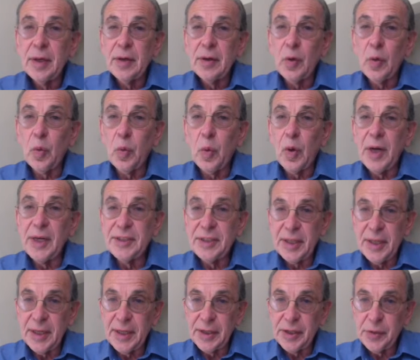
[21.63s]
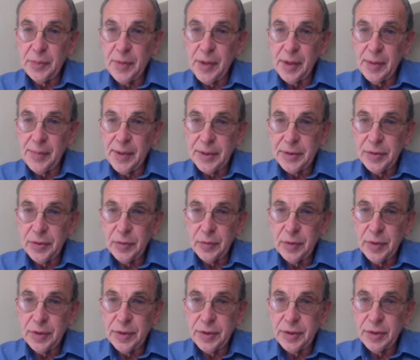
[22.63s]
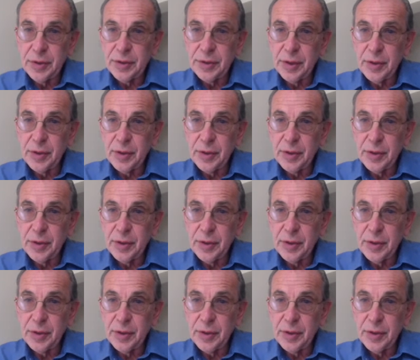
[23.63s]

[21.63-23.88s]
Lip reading: quasi-experimental research.